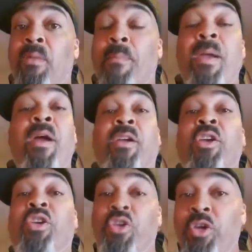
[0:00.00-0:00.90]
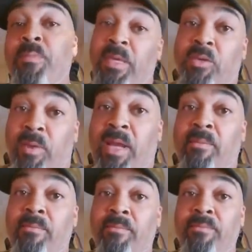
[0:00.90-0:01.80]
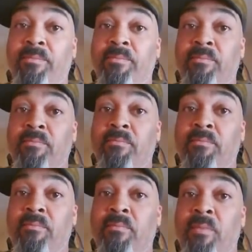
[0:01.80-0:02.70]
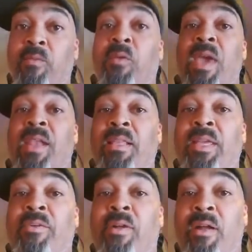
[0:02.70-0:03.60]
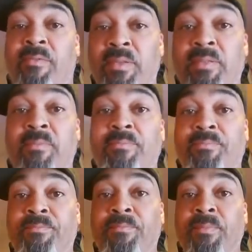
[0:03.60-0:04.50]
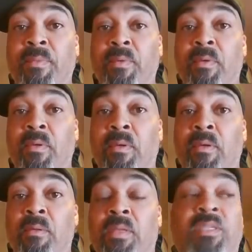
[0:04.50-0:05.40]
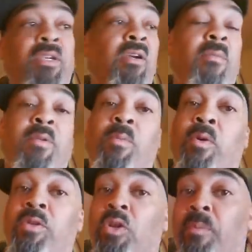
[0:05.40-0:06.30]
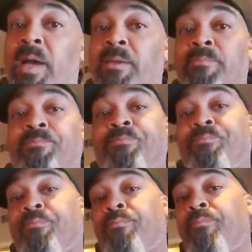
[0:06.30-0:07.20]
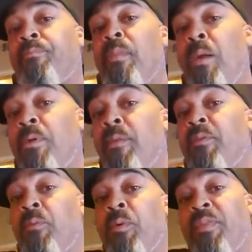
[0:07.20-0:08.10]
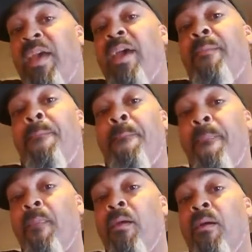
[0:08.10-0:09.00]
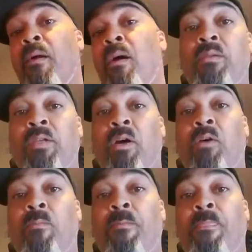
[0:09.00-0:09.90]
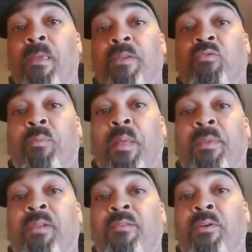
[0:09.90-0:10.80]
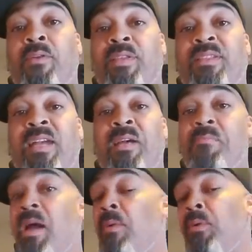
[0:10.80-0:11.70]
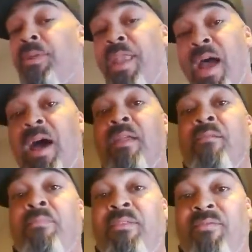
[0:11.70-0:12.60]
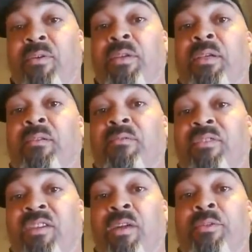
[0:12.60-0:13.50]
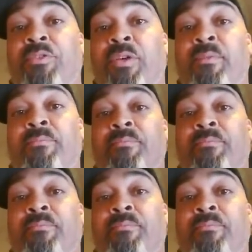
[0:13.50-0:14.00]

America could be great if we had a leader in office. This year, I'm supporting Joe Biden. I'm comfortable with that. So, as a Republican voter this time, I will not be voting for Donald Trump.